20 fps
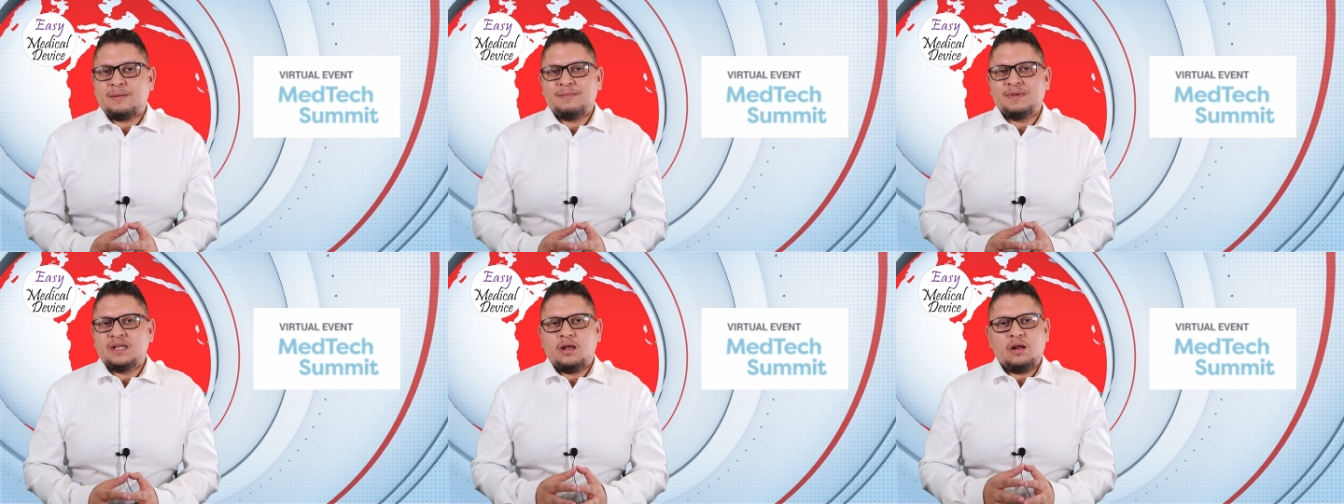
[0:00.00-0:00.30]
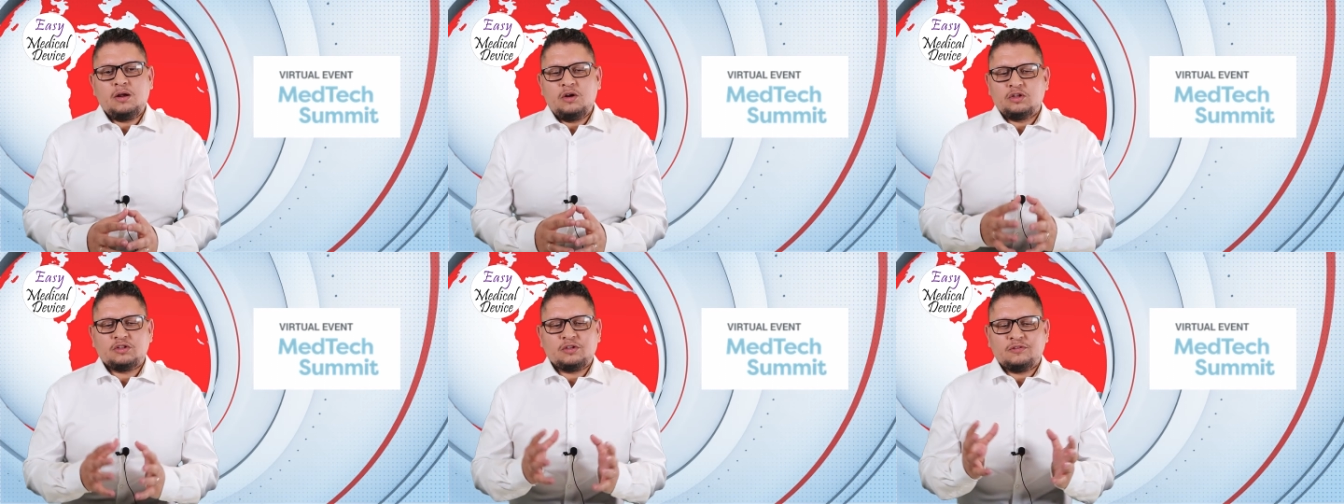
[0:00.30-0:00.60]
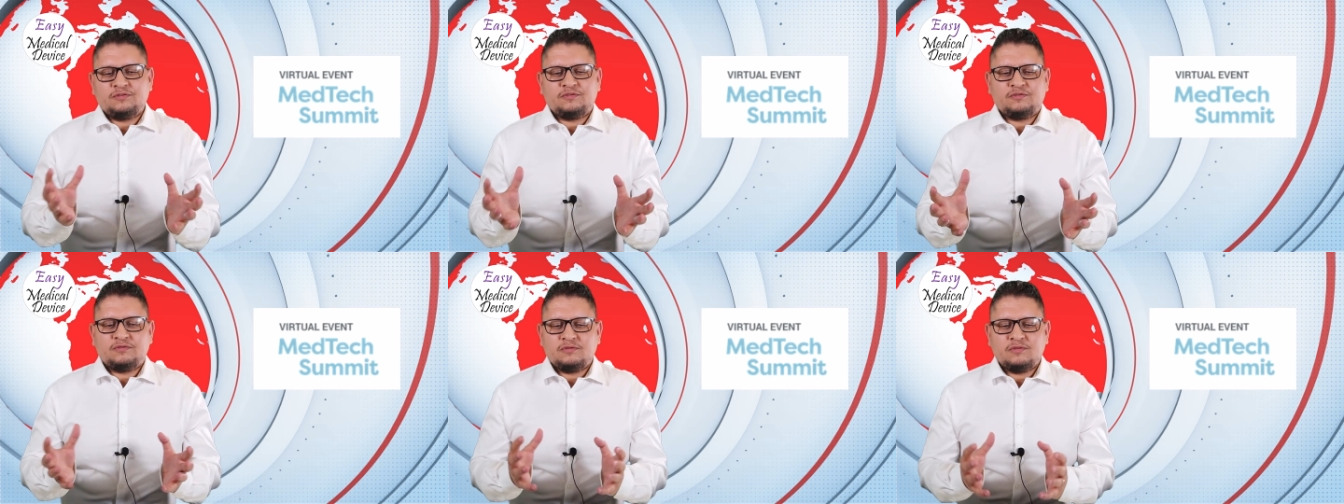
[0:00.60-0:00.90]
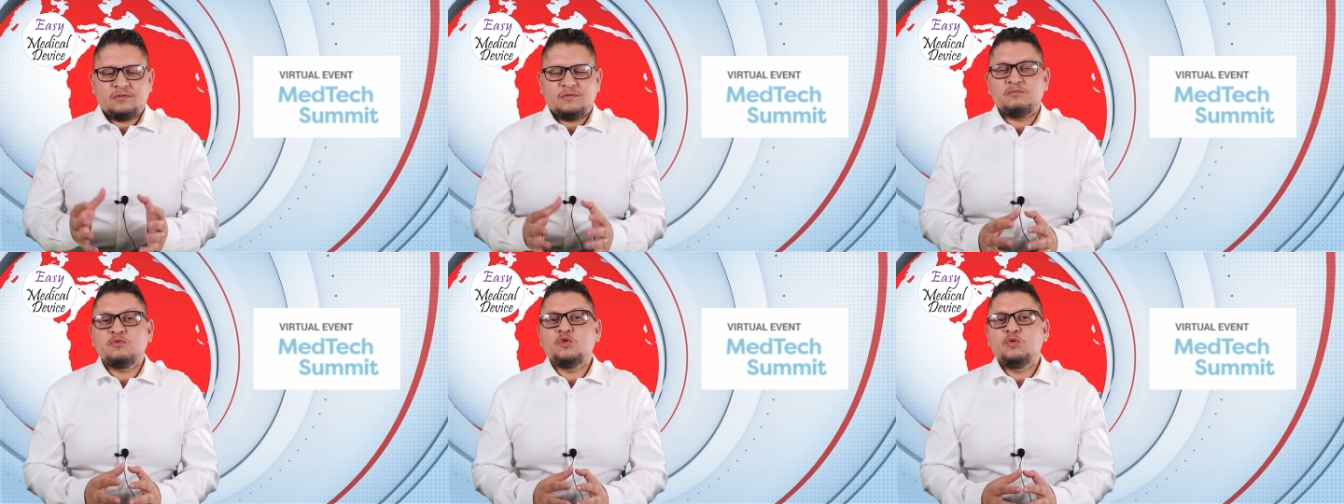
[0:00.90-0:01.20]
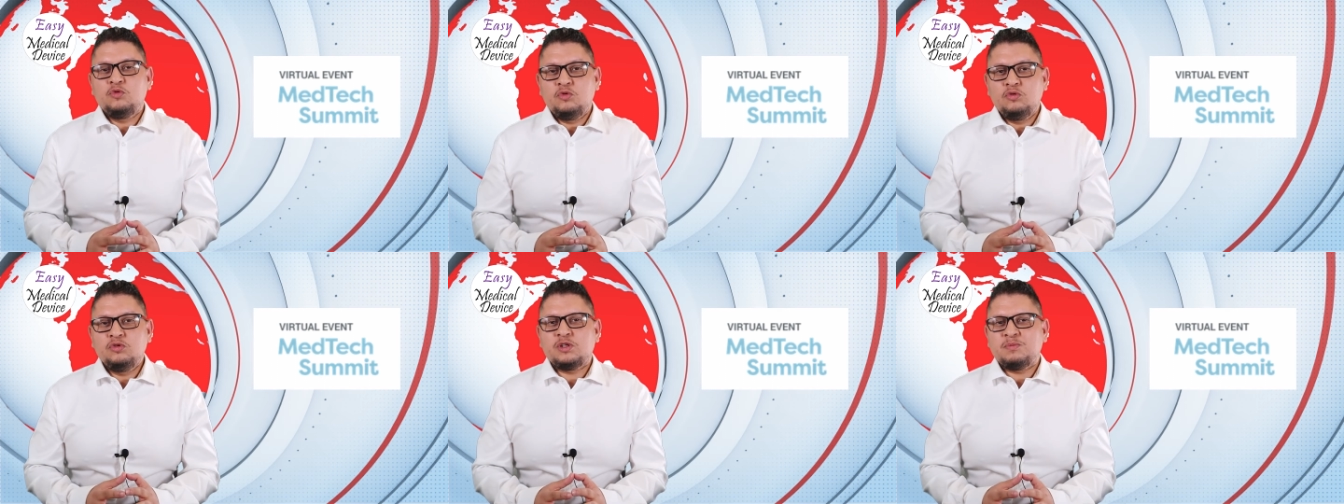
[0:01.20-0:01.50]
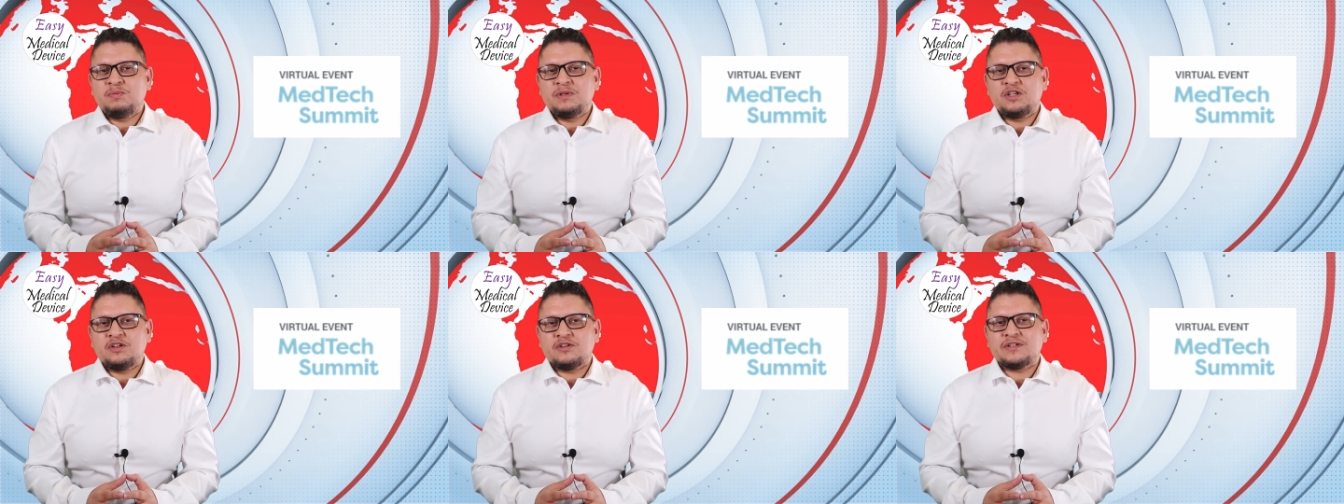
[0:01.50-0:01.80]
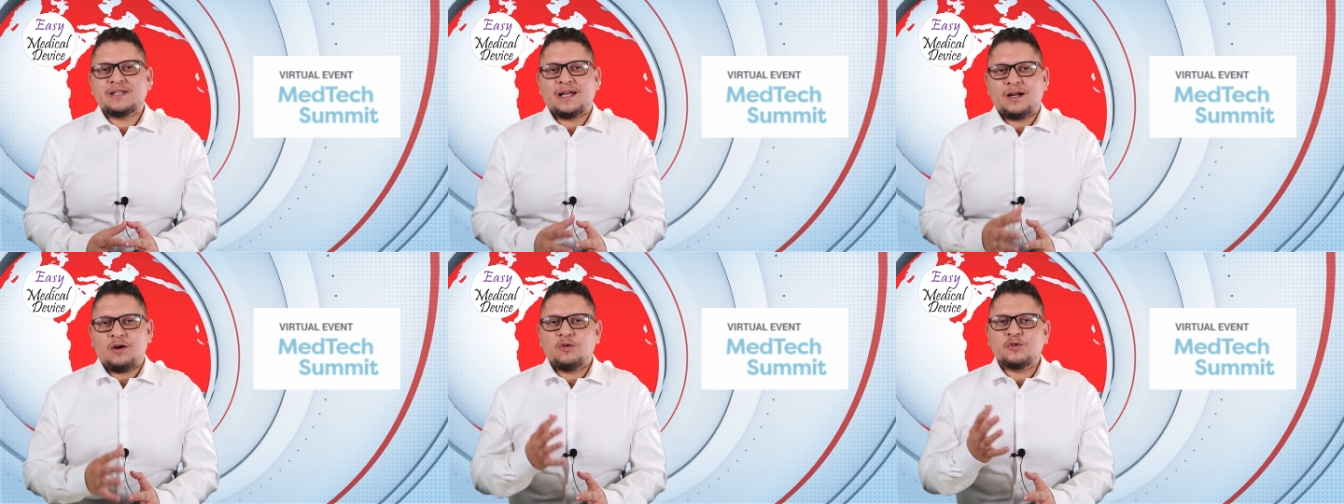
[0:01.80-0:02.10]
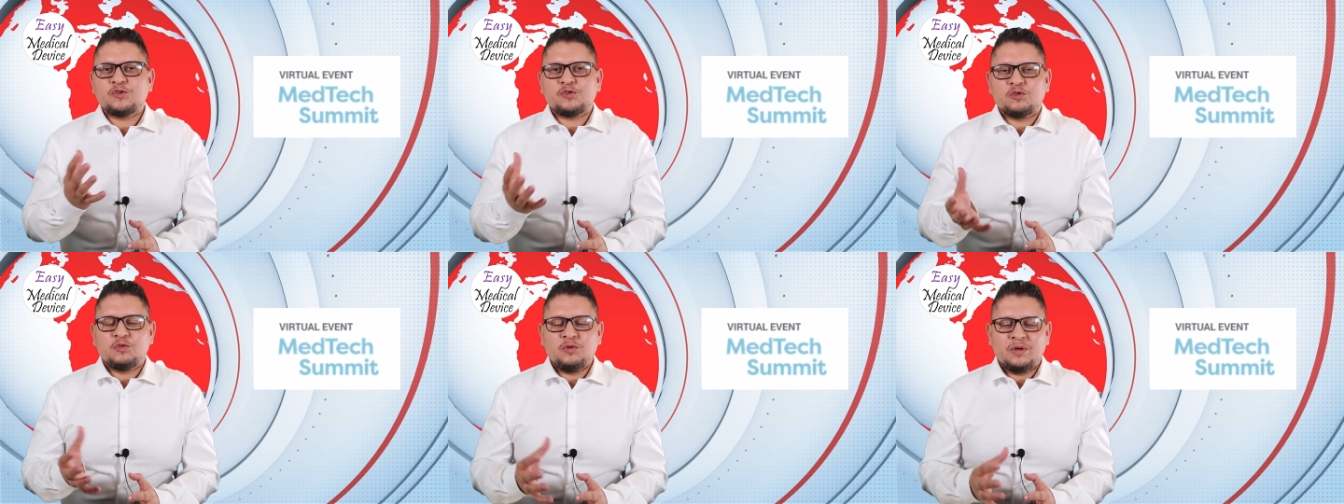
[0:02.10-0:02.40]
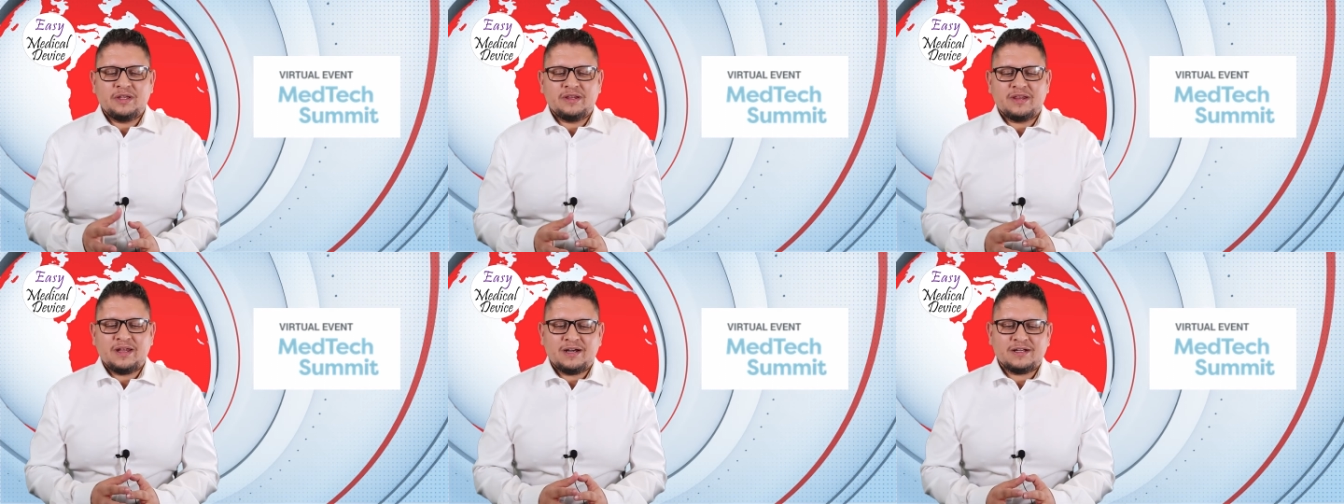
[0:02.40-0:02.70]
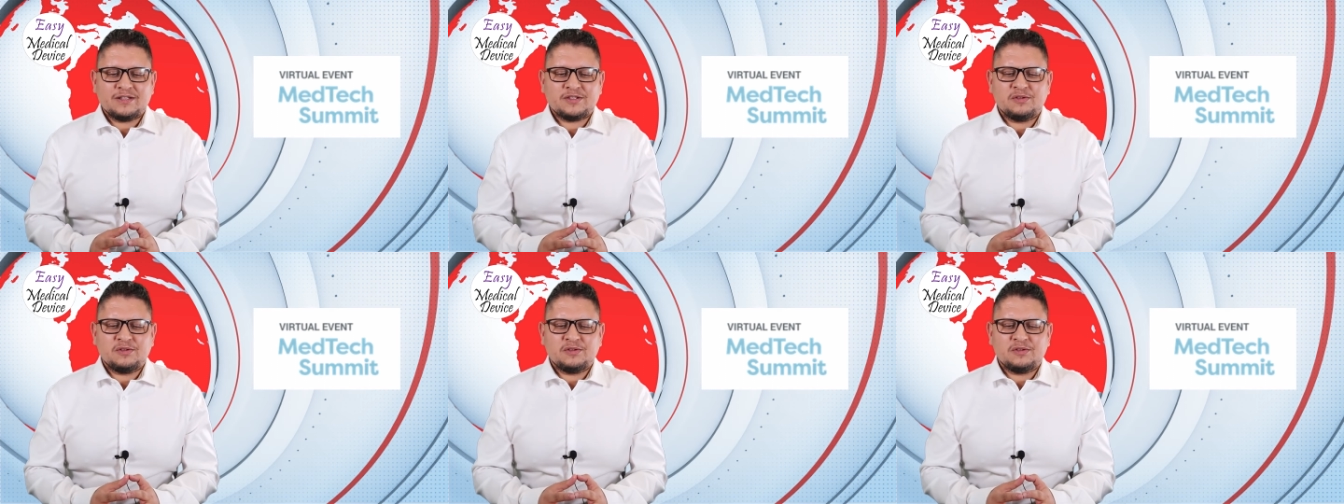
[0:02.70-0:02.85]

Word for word: I mean, a lot of good speakers are also going there,